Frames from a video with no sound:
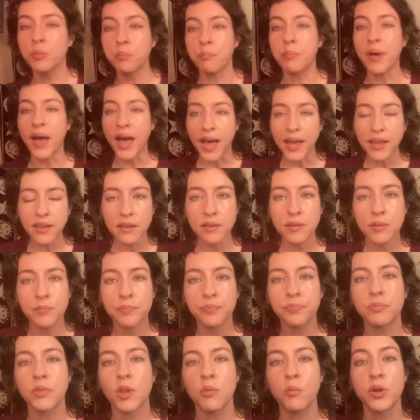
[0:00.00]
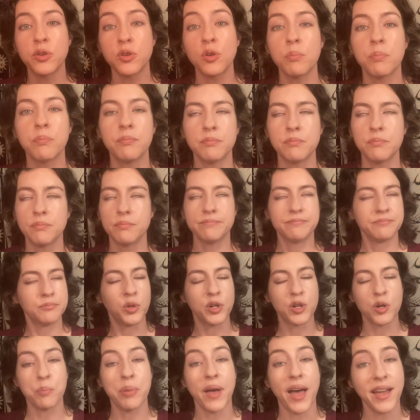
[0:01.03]
back
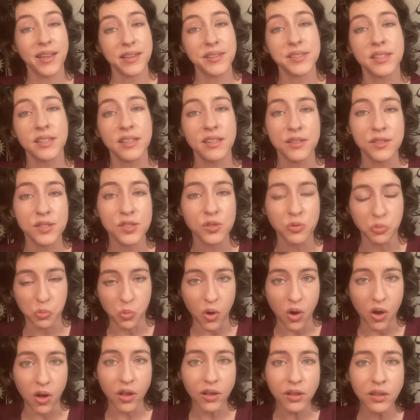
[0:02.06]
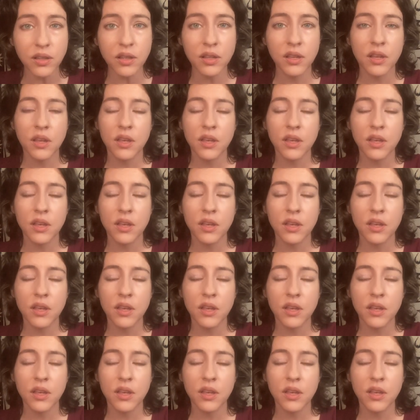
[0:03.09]
is against the wall,